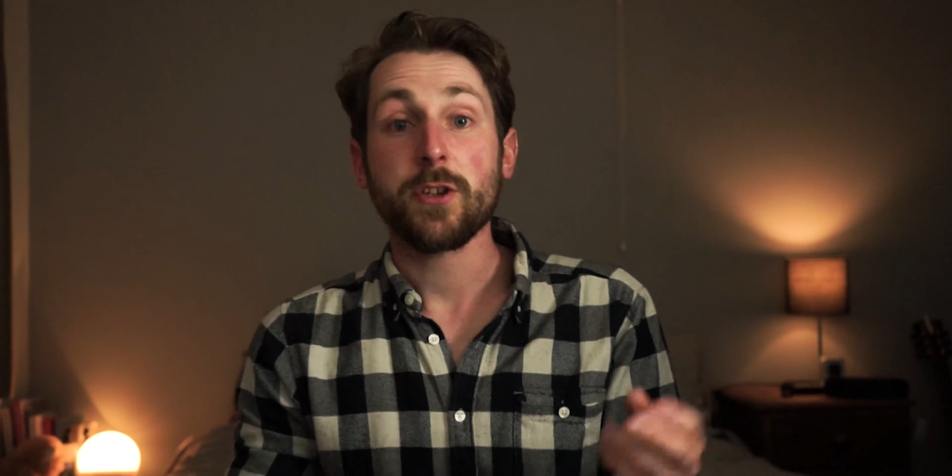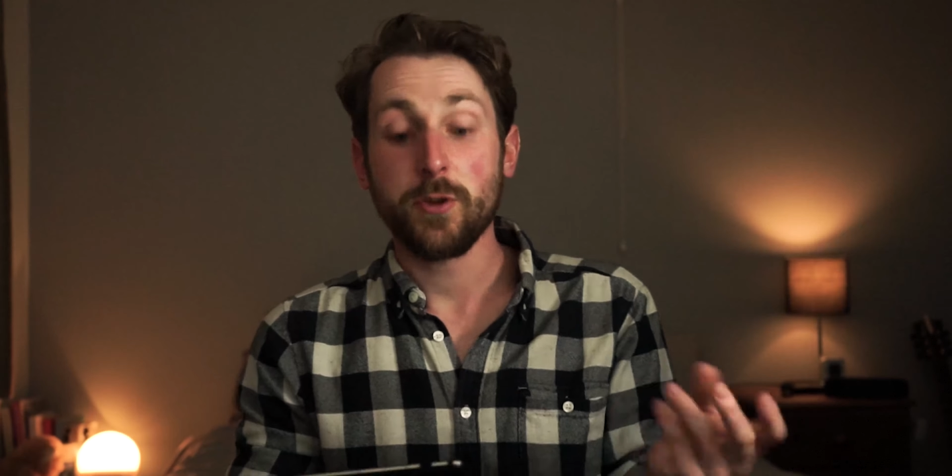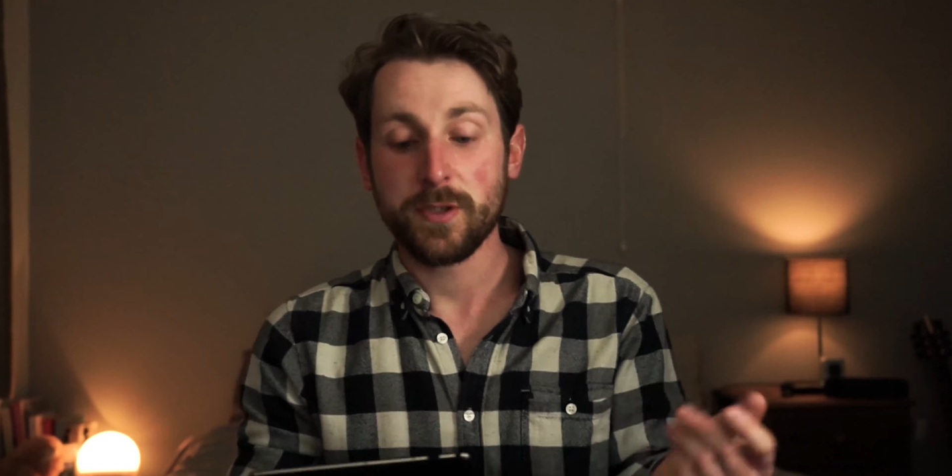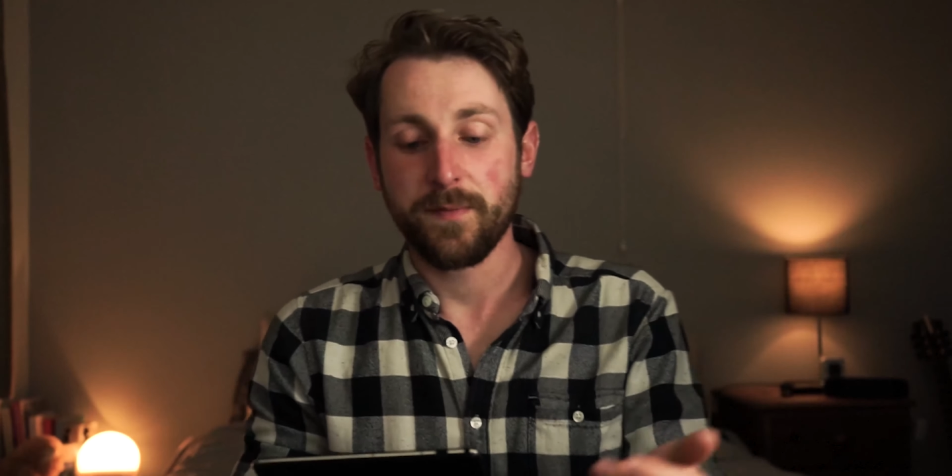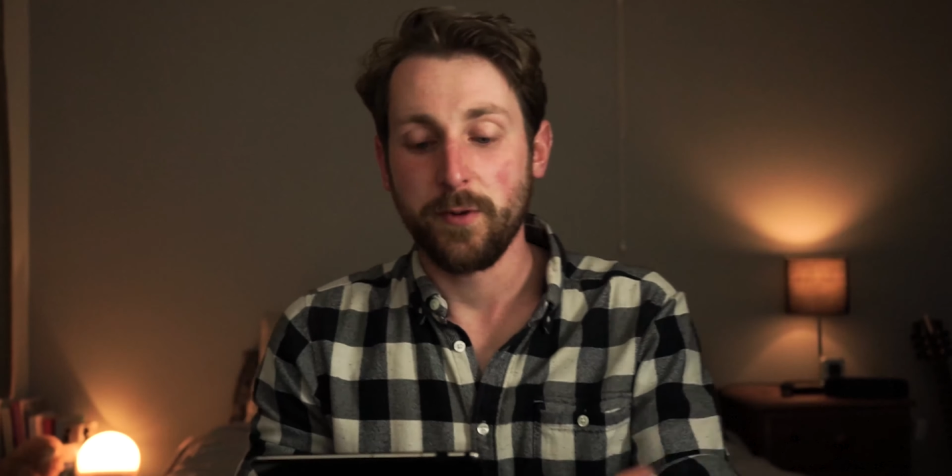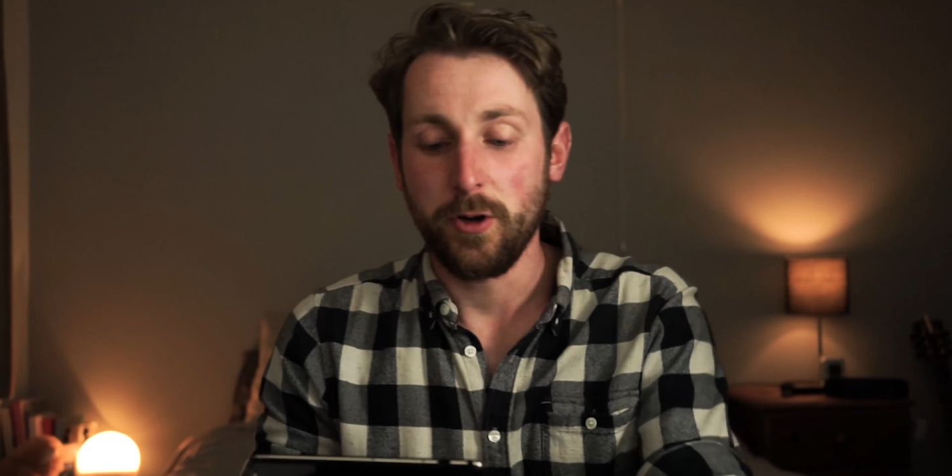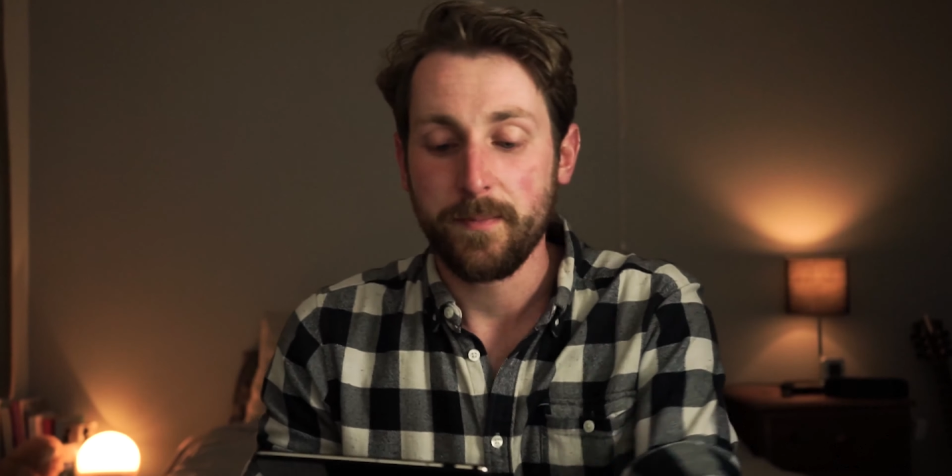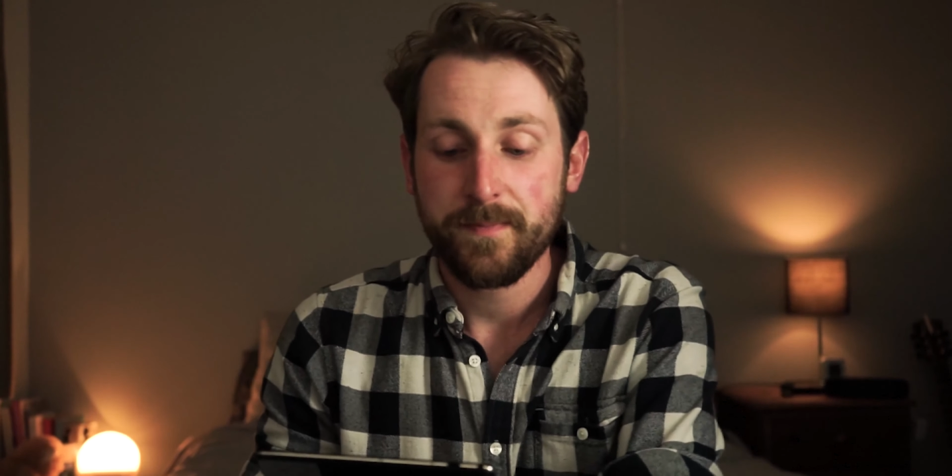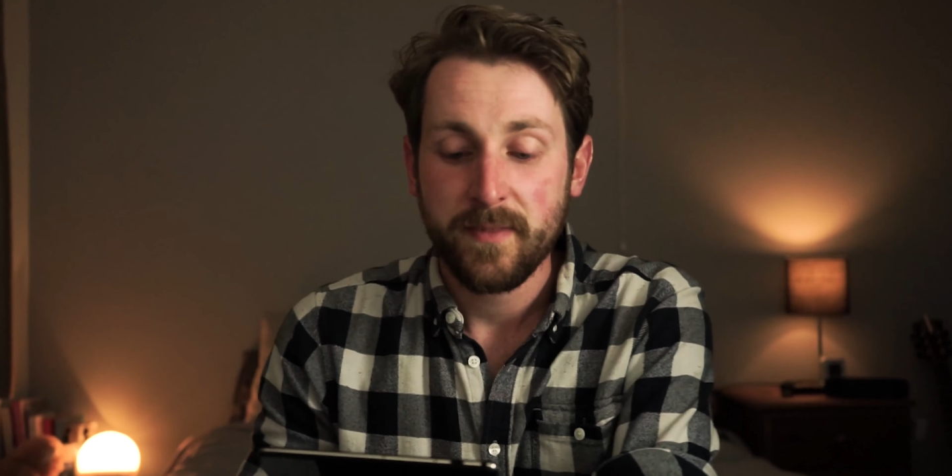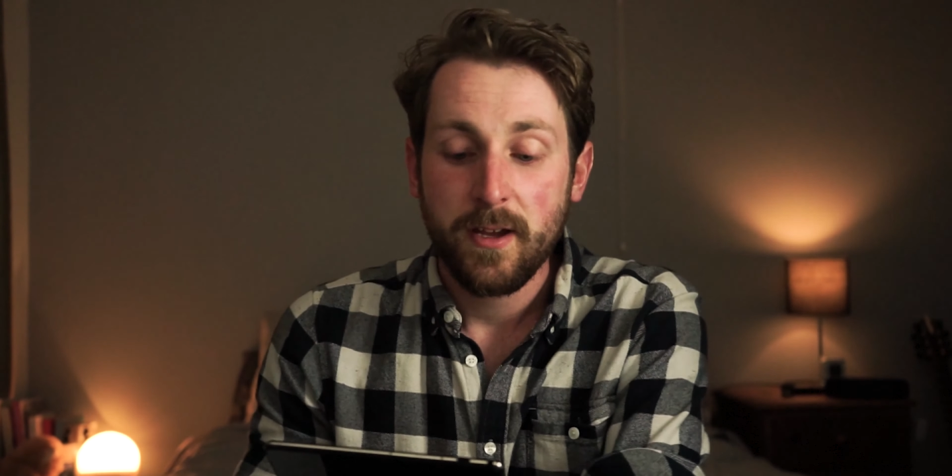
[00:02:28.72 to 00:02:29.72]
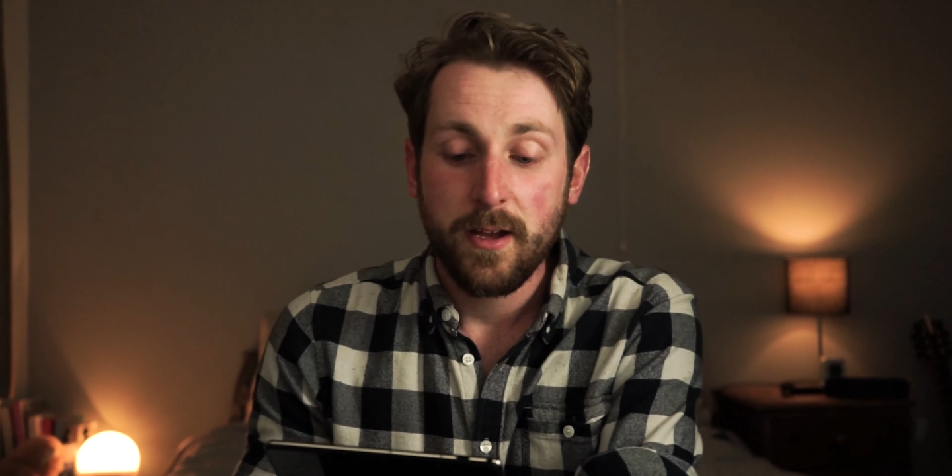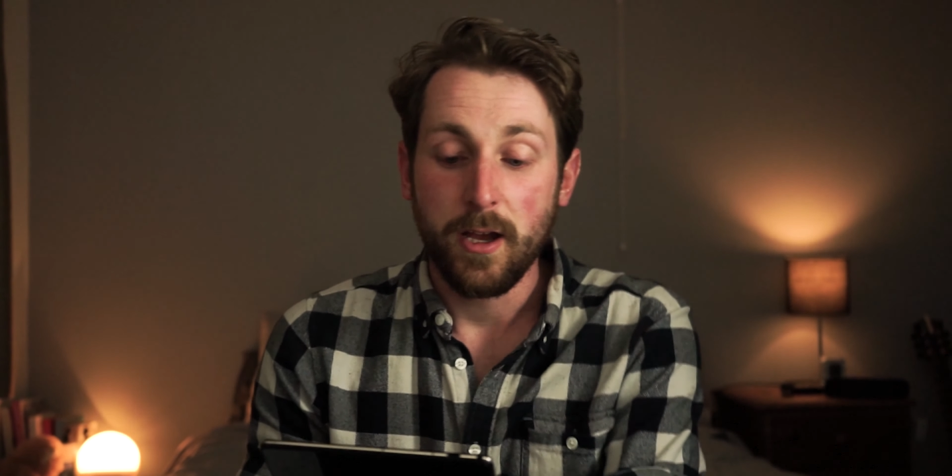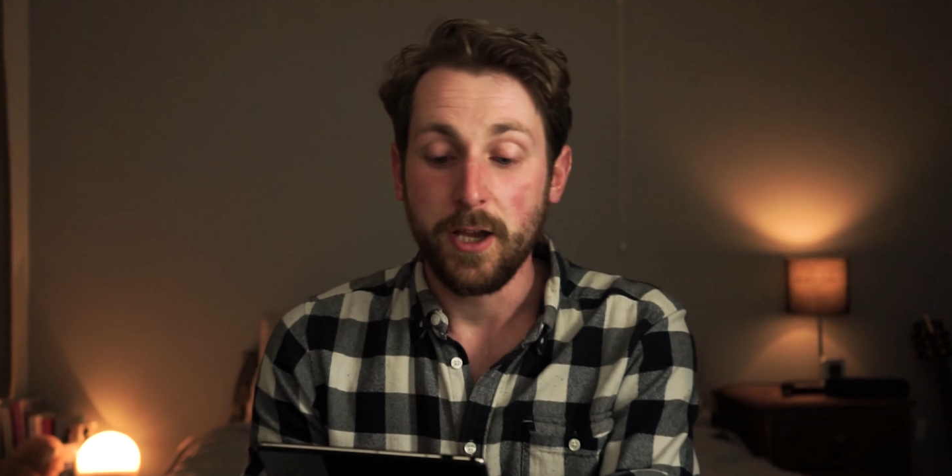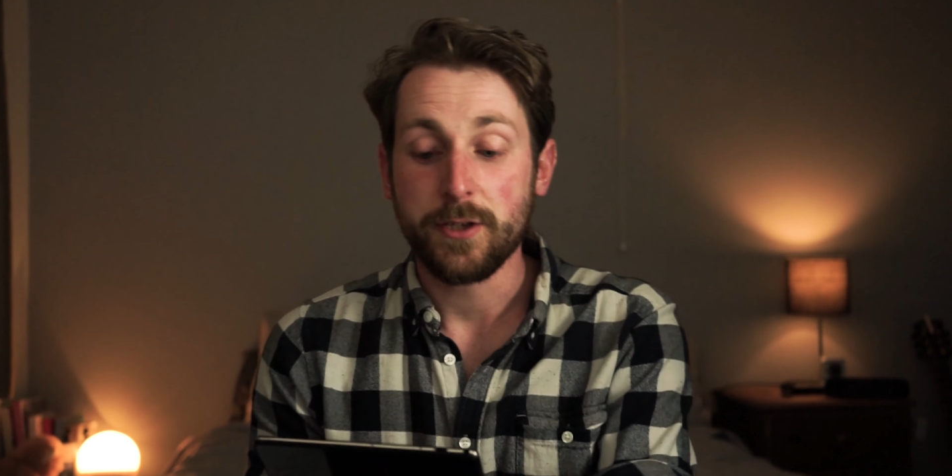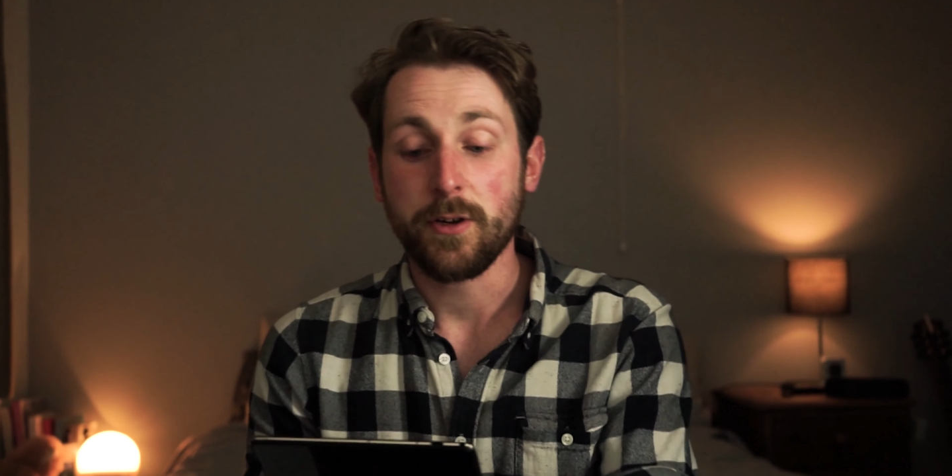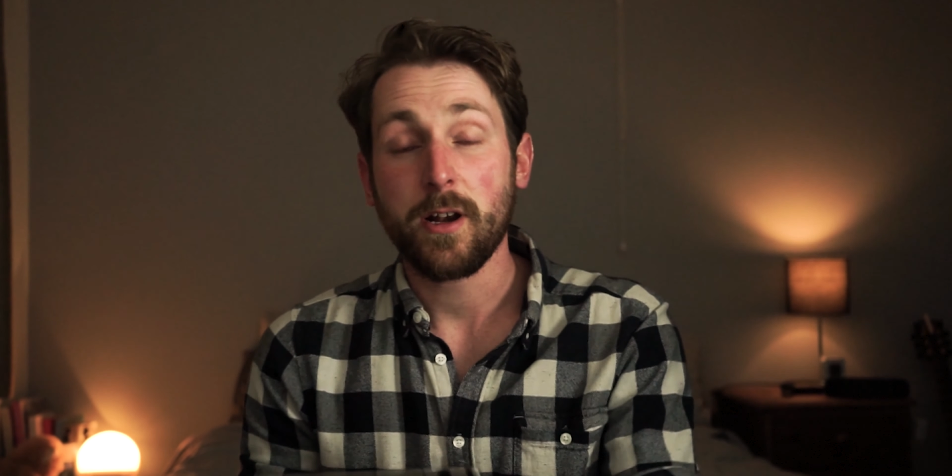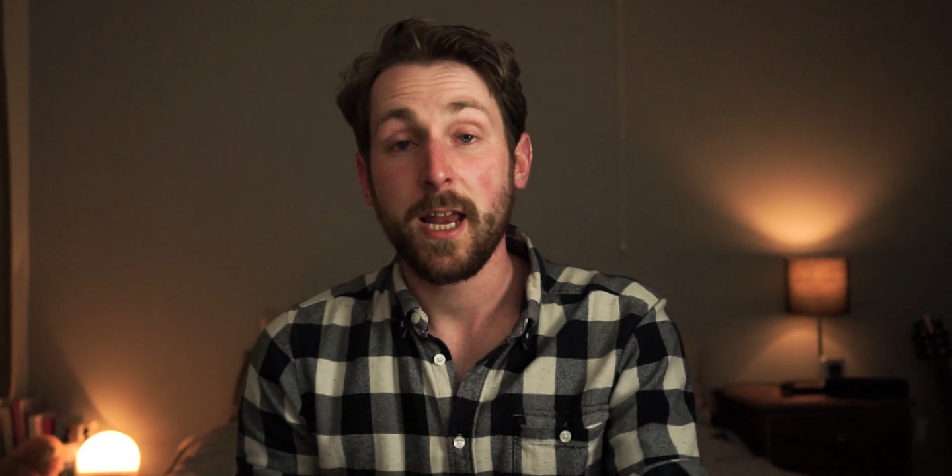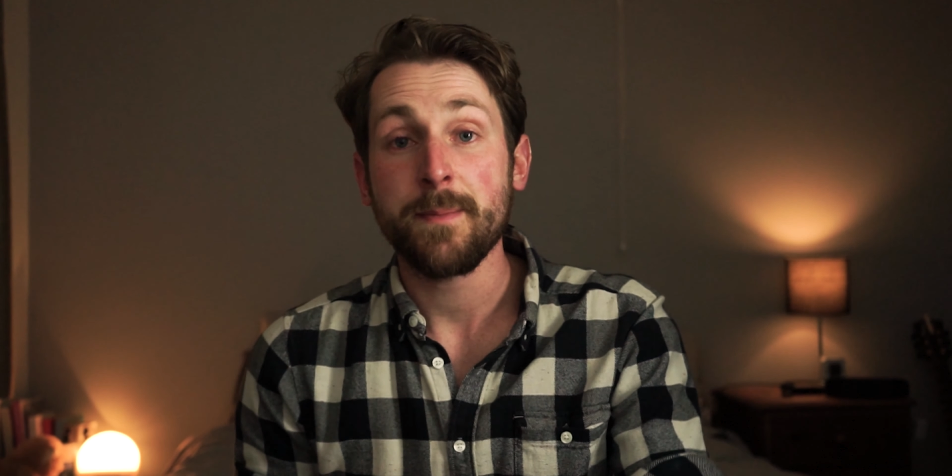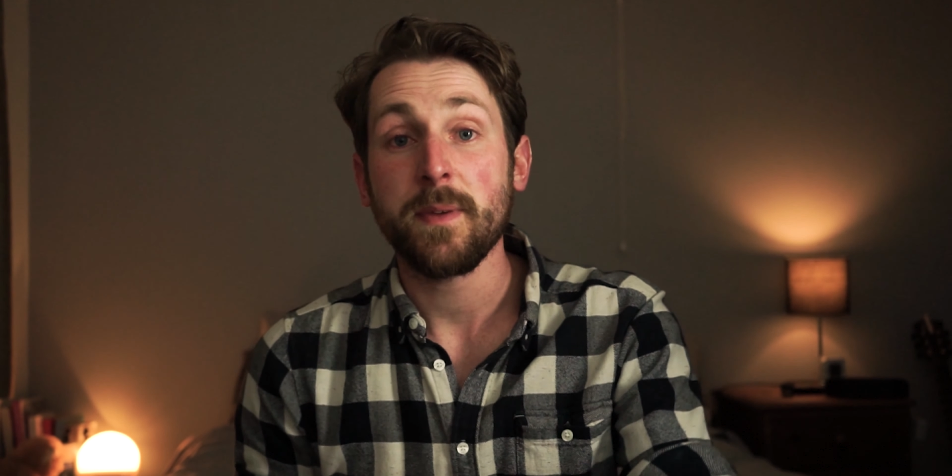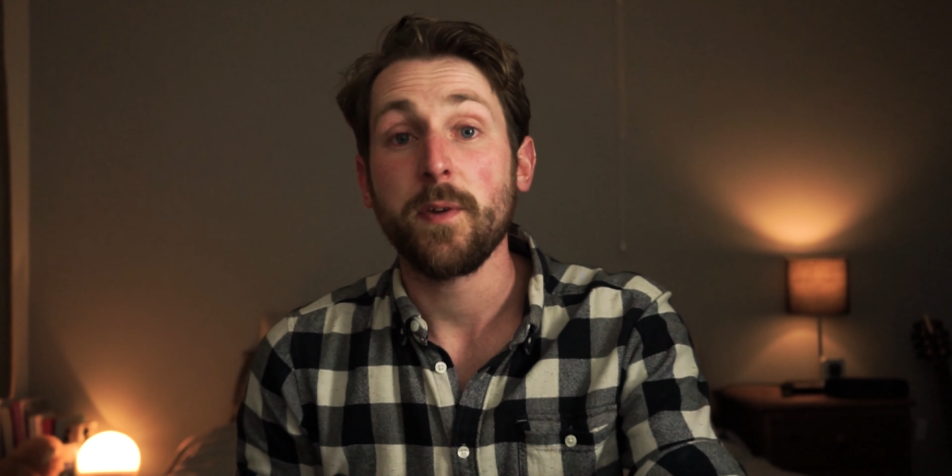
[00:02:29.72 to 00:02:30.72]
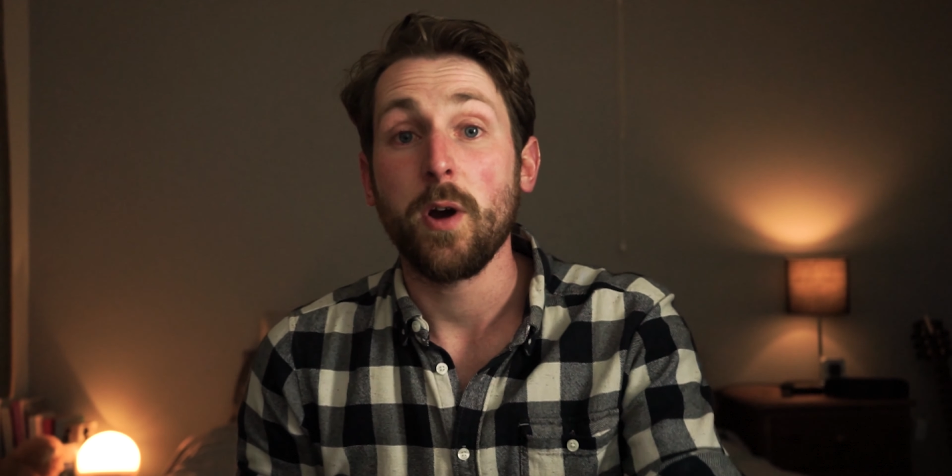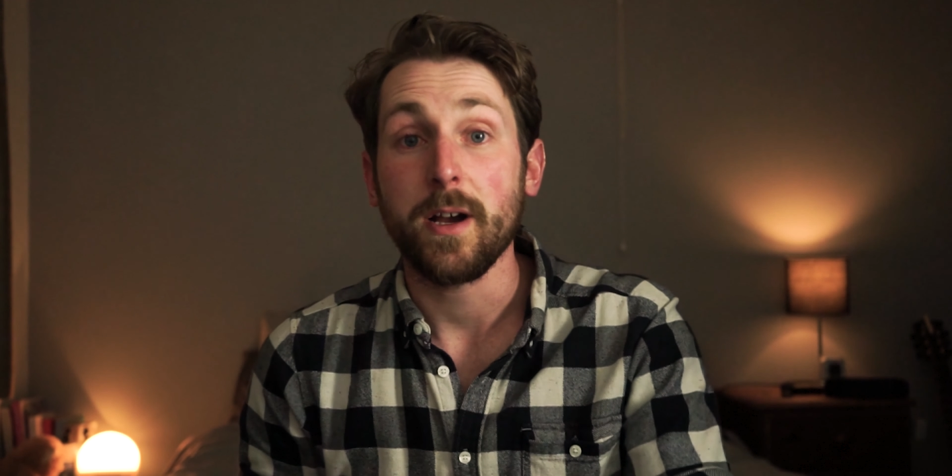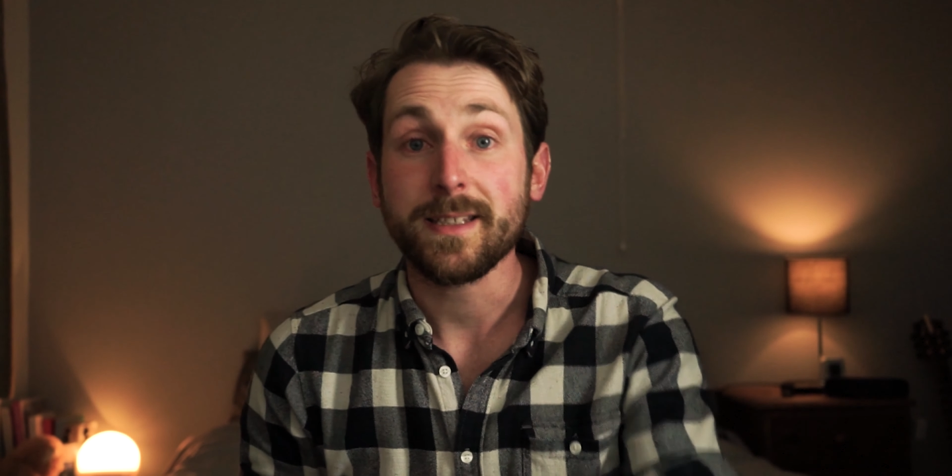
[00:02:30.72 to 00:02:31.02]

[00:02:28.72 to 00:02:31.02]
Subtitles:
So who's it for? You can claim if you're